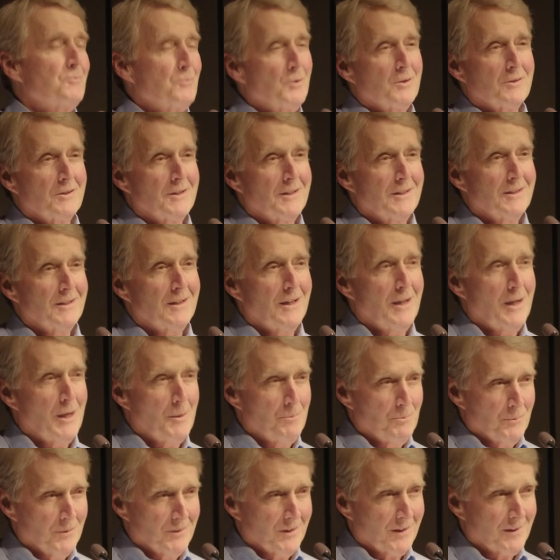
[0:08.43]
is really
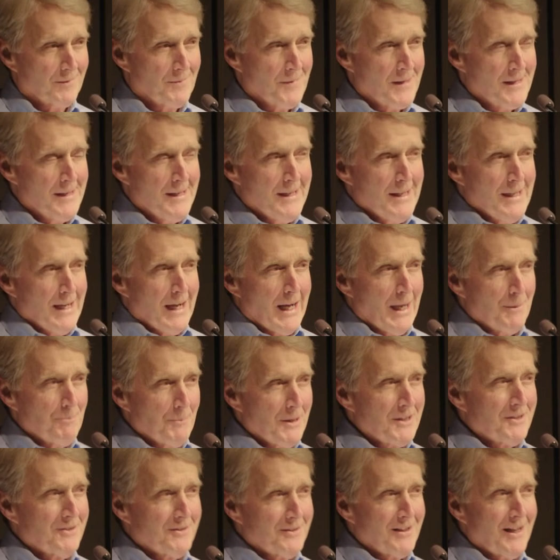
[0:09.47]
humbling. I
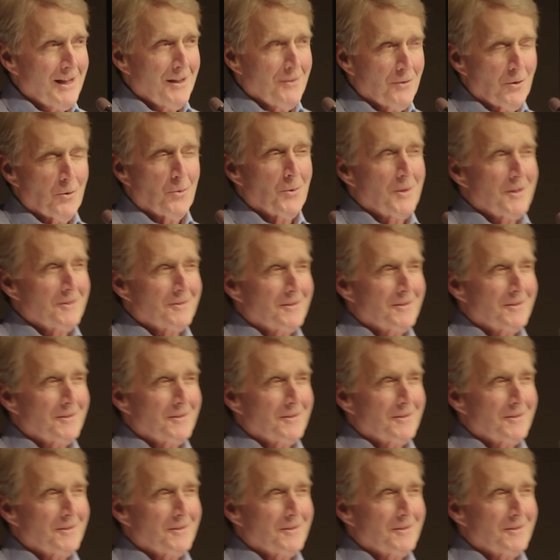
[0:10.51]
must say, though,